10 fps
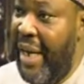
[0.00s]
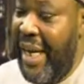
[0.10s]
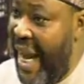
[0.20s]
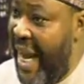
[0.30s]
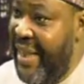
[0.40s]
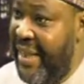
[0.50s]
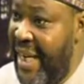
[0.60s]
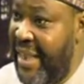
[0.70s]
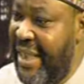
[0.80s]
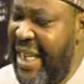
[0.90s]
like I
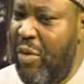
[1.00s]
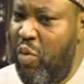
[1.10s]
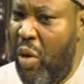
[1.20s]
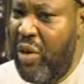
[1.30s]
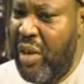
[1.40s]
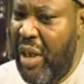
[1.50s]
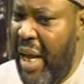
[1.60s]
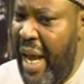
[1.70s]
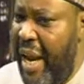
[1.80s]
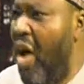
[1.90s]
said, it was
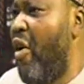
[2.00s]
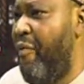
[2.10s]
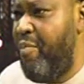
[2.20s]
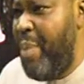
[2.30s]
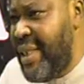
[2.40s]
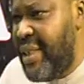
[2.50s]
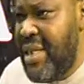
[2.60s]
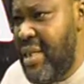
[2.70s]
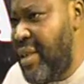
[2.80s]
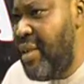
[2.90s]
a lot of
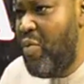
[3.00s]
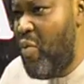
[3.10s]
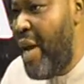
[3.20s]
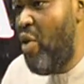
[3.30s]
persons were